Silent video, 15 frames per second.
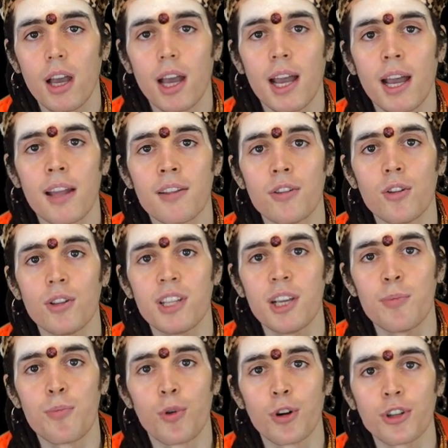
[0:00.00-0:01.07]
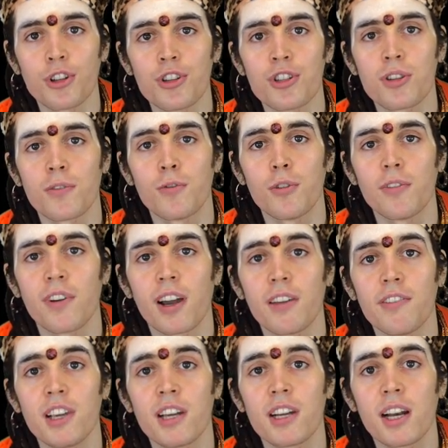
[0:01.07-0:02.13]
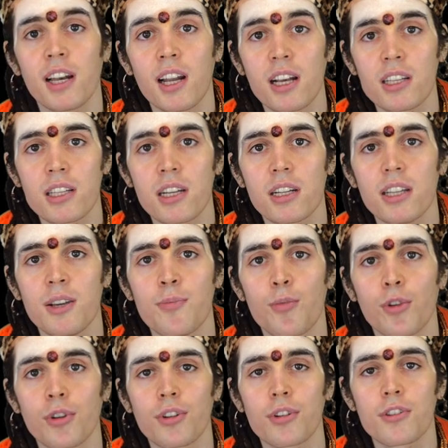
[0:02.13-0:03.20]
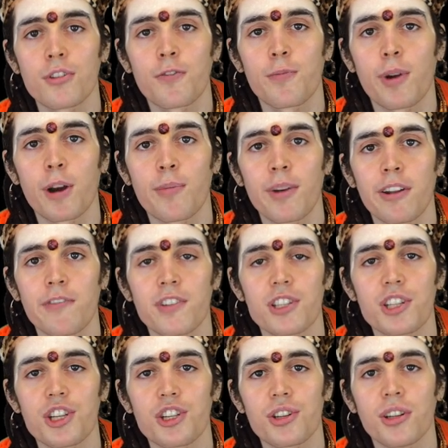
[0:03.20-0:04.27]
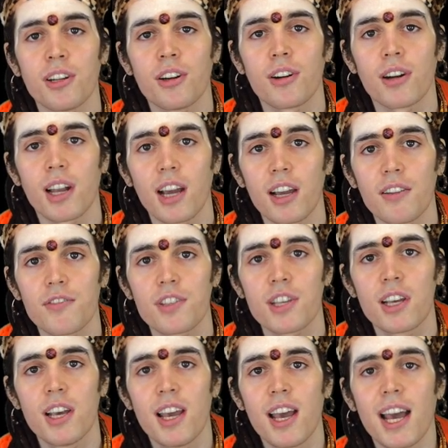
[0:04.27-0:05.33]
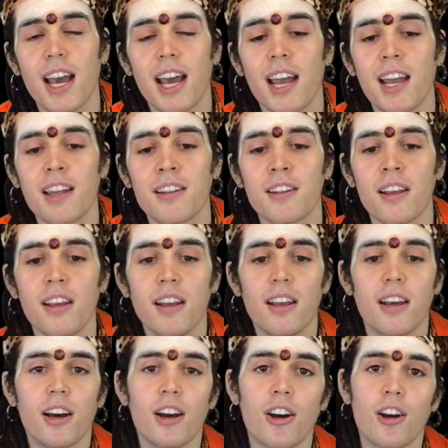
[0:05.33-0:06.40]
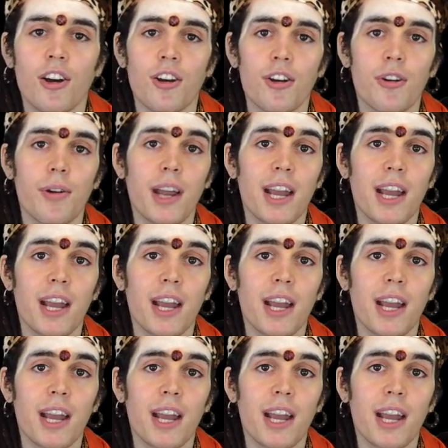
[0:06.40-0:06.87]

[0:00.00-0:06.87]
and the importance of reviving Kailasa, the importance of Paramanifestation in our lives, and how